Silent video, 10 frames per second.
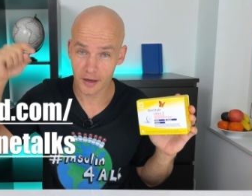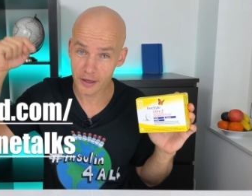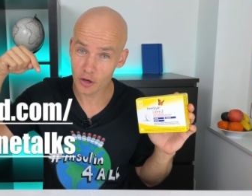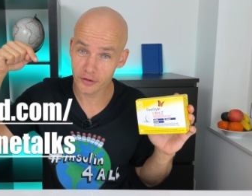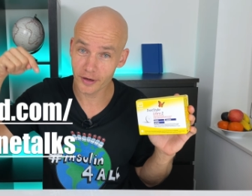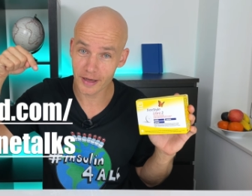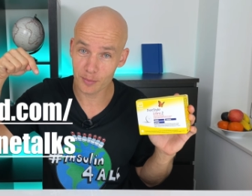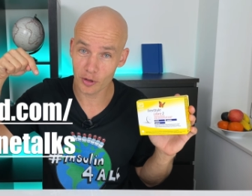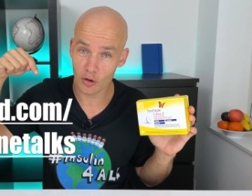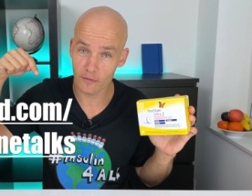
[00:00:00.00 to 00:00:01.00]
Click on the link
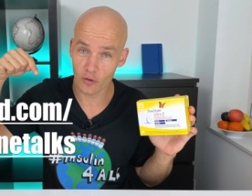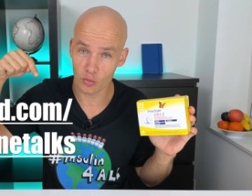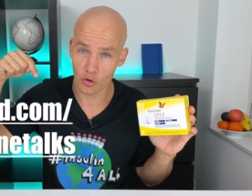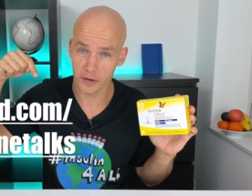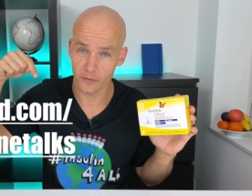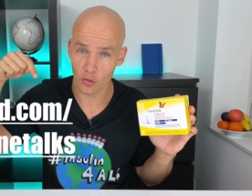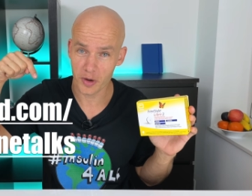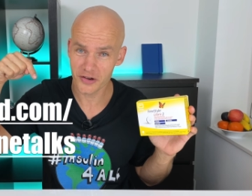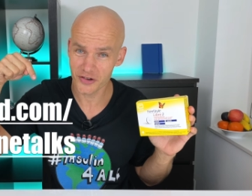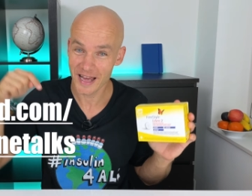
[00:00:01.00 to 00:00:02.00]
below for more
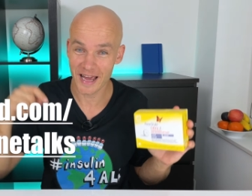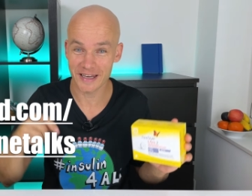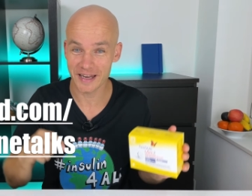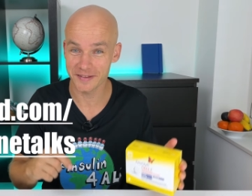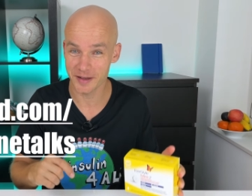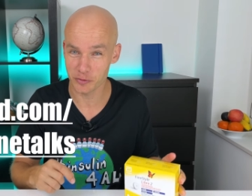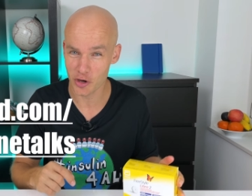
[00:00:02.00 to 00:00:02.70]
information and let them